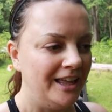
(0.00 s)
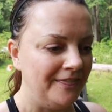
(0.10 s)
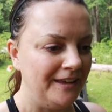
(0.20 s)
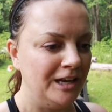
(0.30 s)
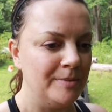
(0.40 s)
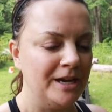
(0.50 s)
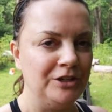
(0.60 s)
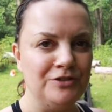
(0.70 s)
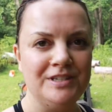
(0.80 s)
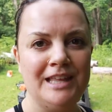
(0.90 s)
and thinking
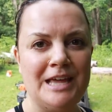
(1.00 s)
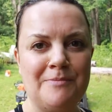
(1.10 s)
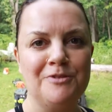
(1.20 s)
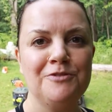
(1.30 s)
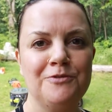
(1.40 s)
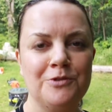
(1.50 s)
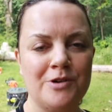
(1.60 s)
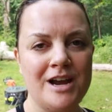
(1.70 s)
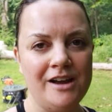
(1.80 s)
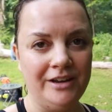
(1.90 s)
about using them
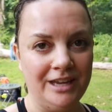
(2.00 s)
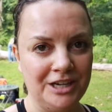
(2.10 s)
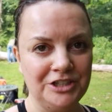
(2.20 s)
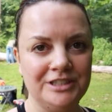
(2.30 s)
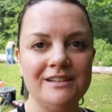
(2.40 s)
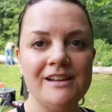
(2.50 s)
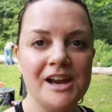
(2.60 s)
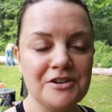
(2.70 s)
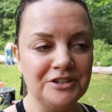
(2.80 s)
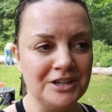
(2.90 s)
for our kitchen
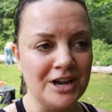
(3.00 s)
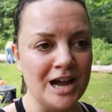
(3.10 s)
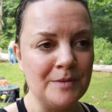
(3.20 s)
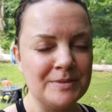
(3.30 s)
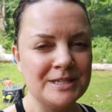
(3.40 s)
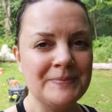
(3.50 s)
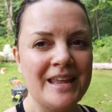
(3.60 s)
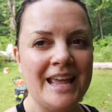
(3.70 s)
countertops.